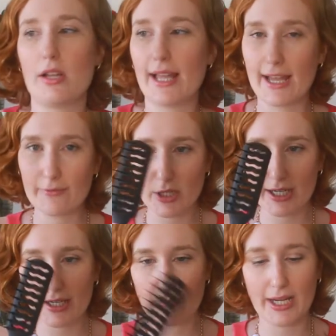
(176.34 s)
I have
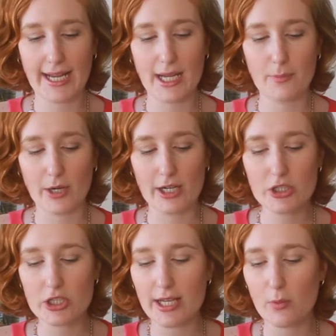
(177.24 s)
my
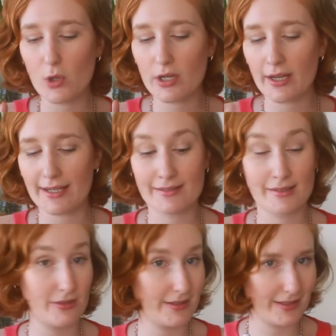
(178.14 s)
hairbrush. Now
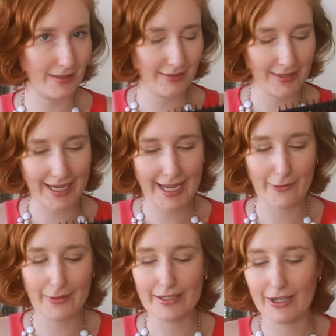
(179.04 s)
excuse the
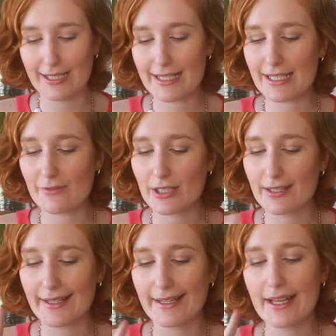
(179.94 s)
hair in it, I need to give it a
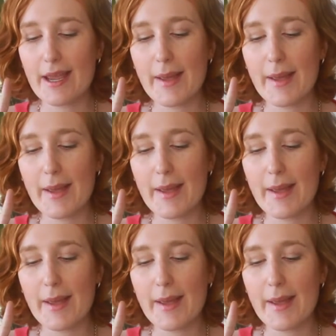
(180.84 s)
clean,